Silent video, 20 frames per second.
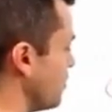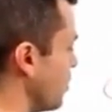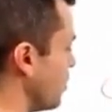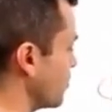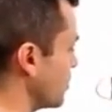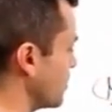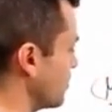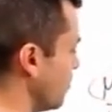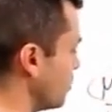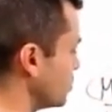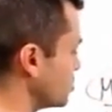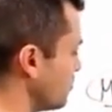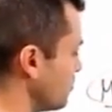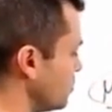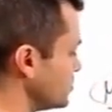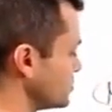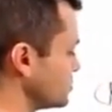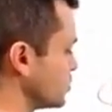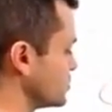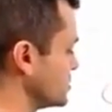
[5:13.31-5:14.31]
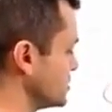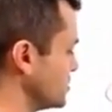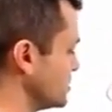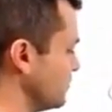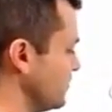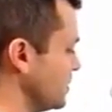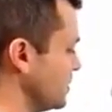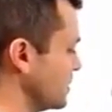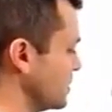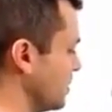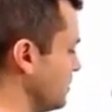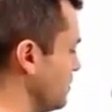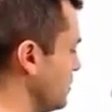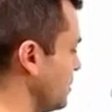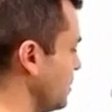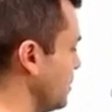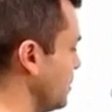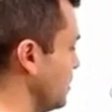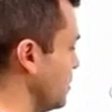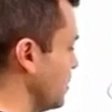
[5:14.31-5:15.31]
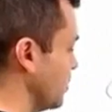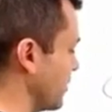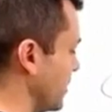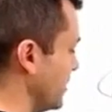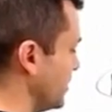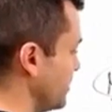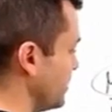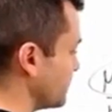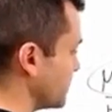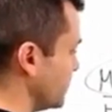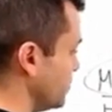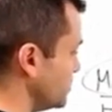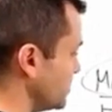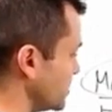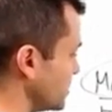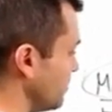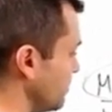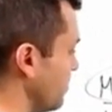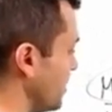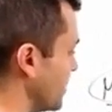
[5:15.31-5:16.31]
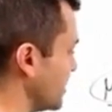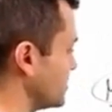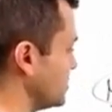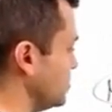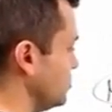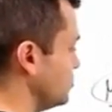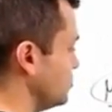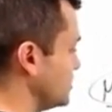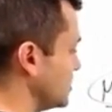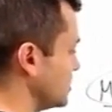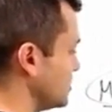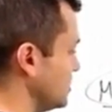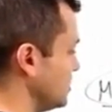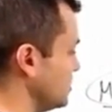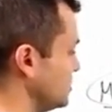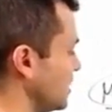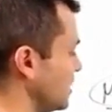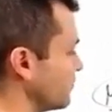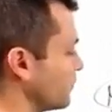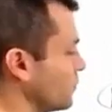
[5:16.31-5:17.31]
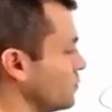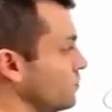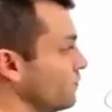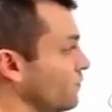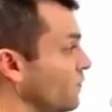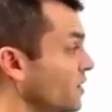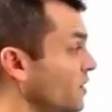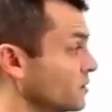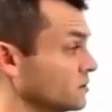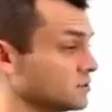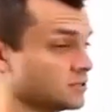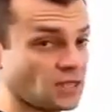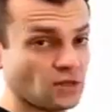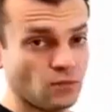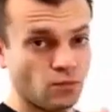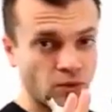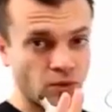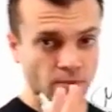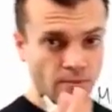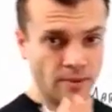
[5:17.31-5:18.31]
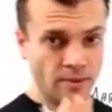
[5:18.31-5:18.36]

promoting multiple sources of income, all right, using the done-for-you funnels that